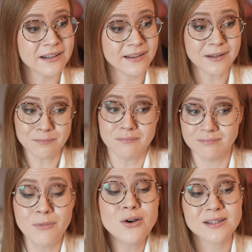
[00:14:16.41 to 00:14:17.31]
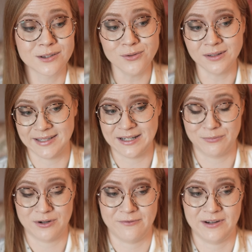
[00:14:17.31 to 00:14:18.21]
and like most locals
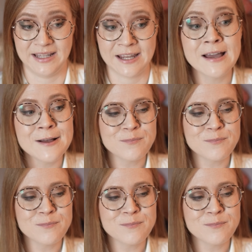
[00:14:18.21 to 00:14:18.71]
Edinburgh really.